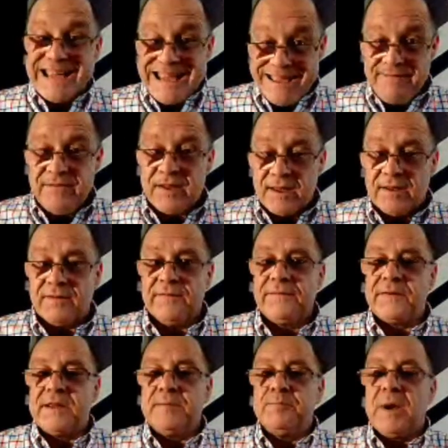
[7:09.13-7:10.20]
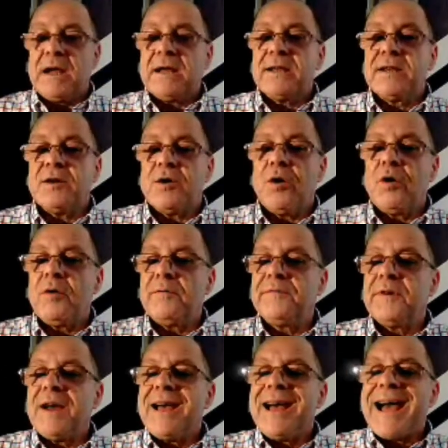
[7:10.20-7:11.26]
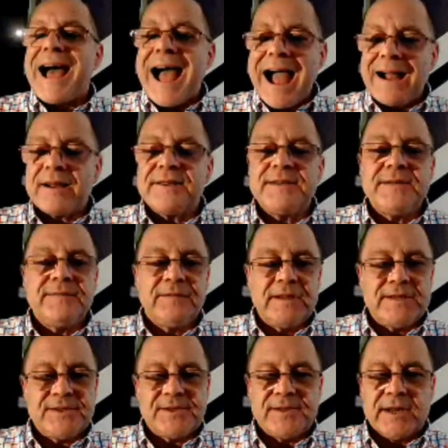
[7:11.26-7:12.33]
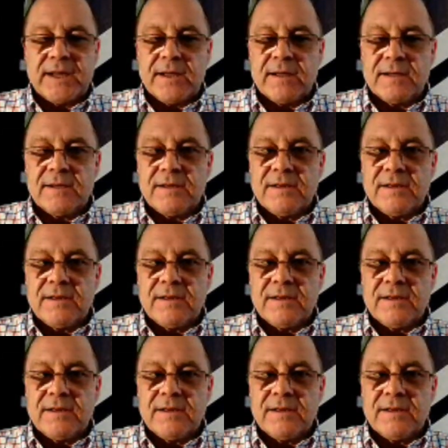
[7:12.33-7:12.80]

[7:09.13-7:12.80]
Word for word: giving feedback of active listening,